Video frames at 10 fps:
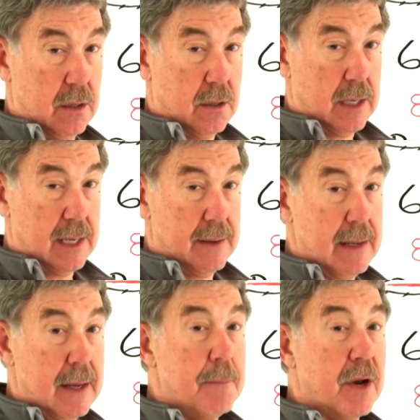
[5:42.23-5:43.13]
Okay?
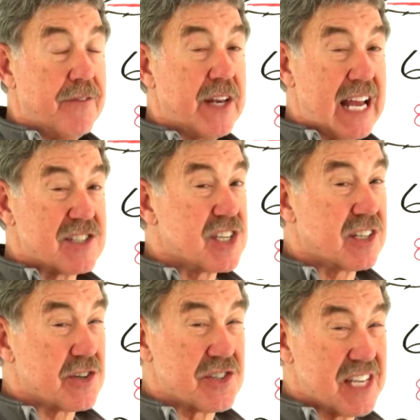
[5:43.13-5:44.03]
But if it has
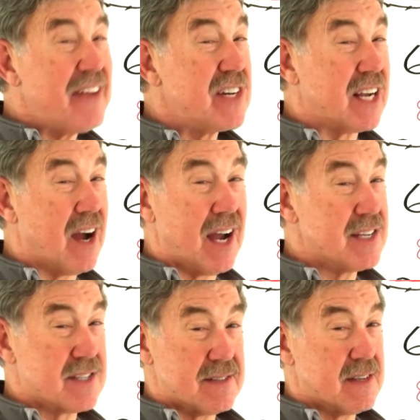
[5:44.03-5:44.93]
6 or 7
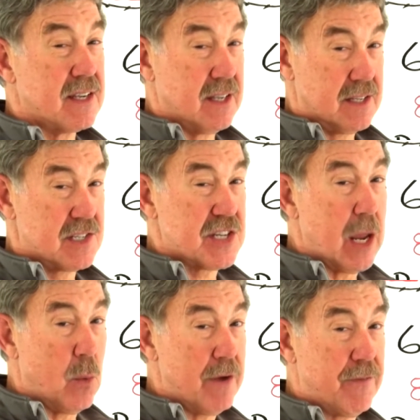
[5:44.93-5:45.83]
guides, stay
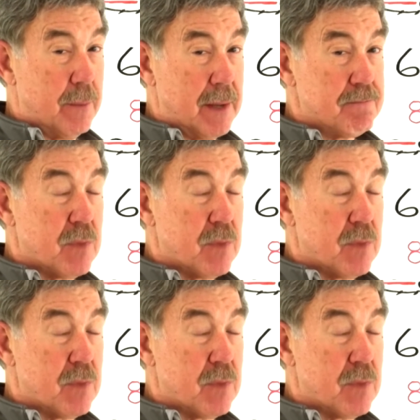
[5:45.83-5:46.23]
away from it.